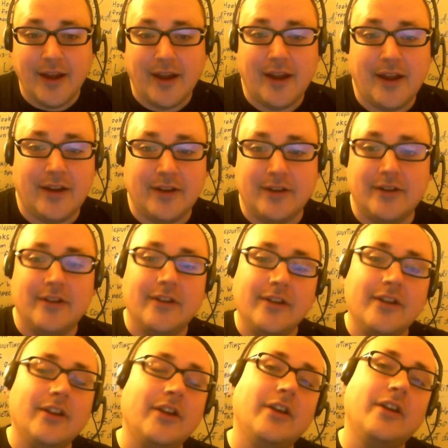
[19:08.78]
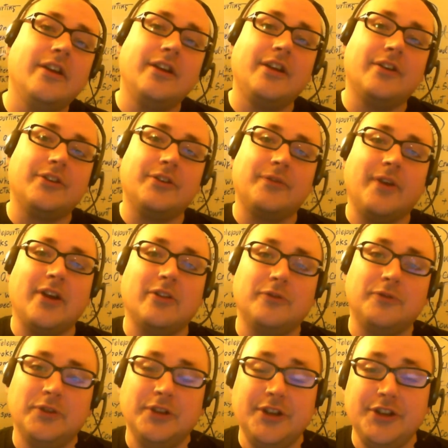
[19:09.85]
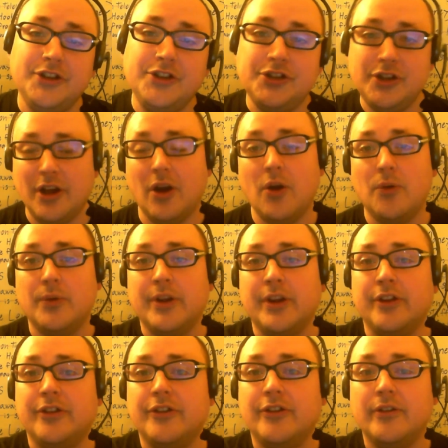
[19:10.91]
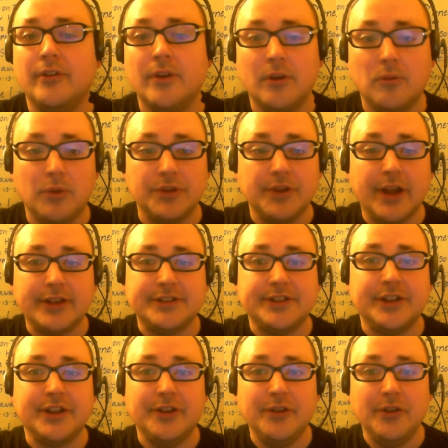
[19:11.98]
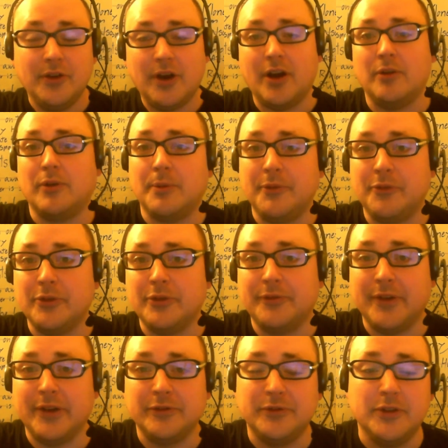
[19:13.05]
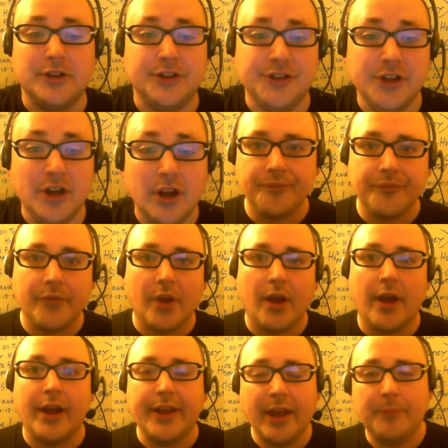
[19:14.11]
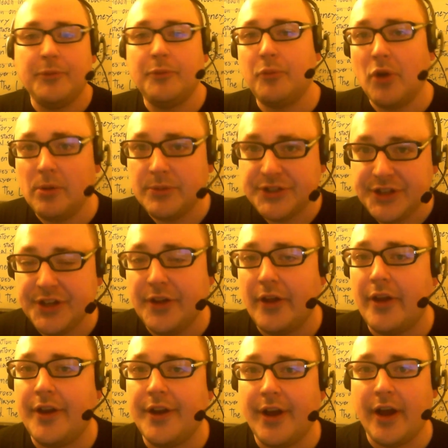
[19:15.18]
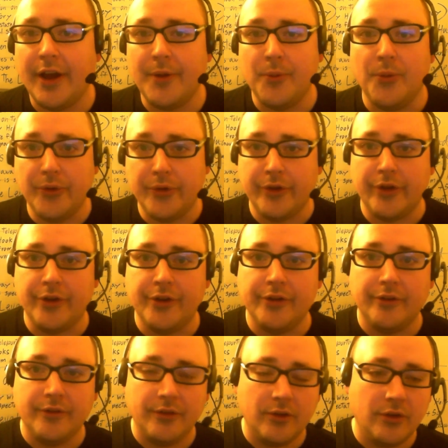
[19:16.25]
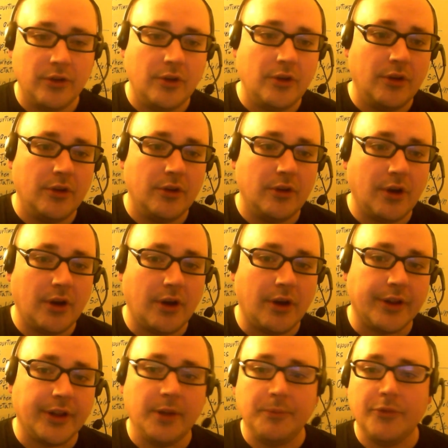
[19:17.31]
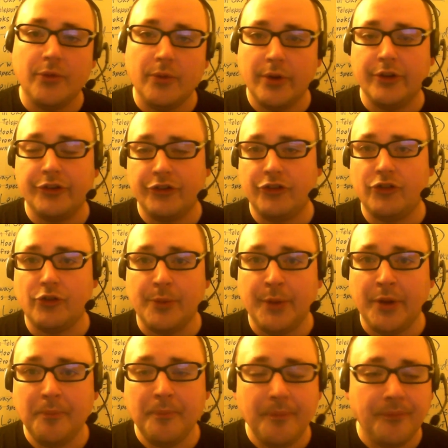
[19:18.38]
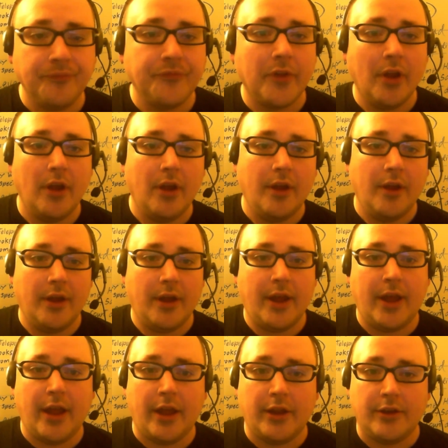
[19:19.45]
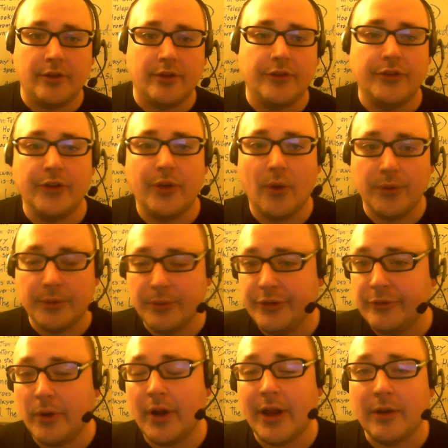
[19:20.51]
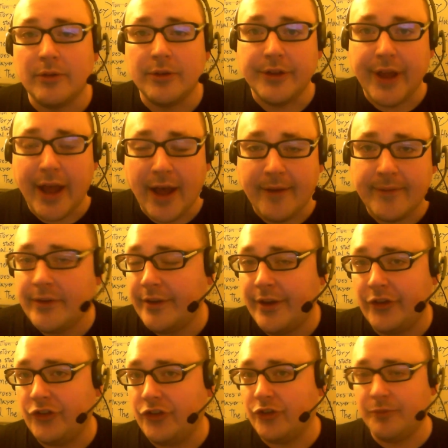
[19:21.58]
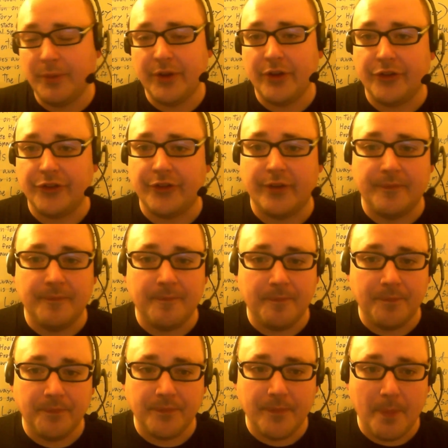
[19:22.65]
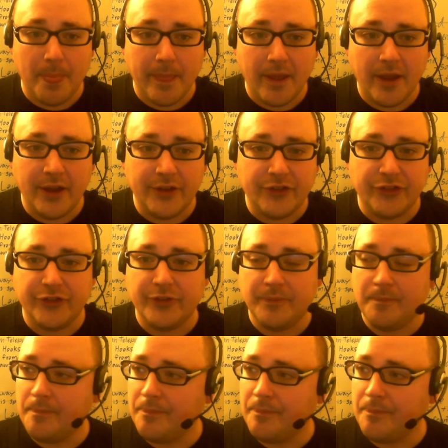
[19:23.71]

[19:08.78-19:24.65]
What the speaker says: and here's the final footage. Oh, and one last thing, right before the final footage, I kept promising that I would keep doing streaming, and the only reason why I really haven't is just because it's